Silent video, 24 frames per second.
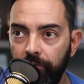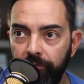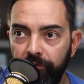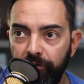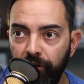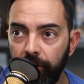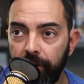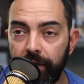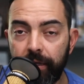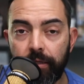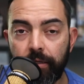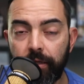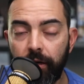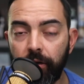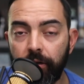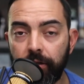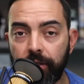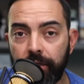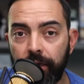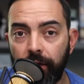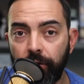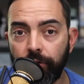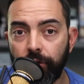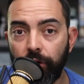Very easy on a
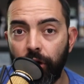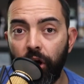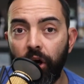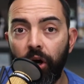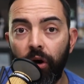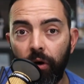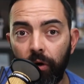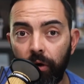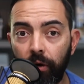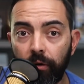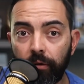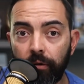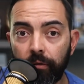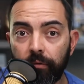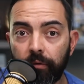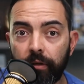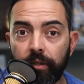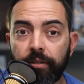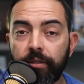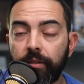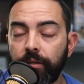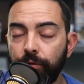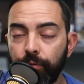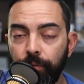sales call
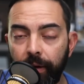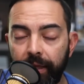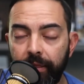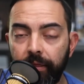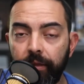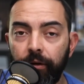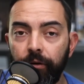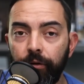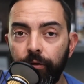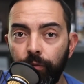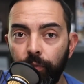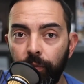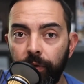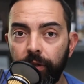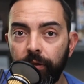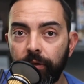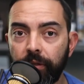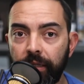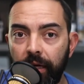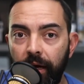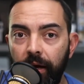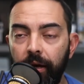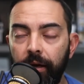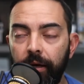because it's right there in real
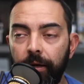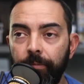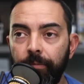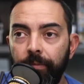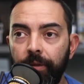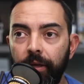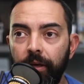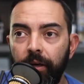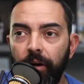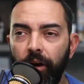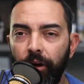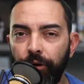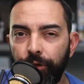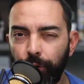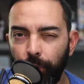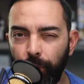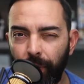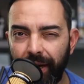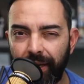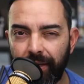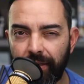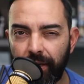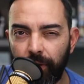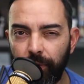time. Are there
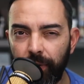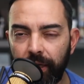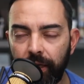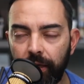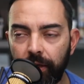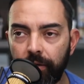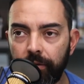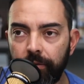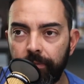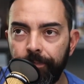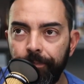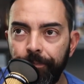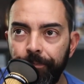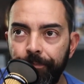ways that we can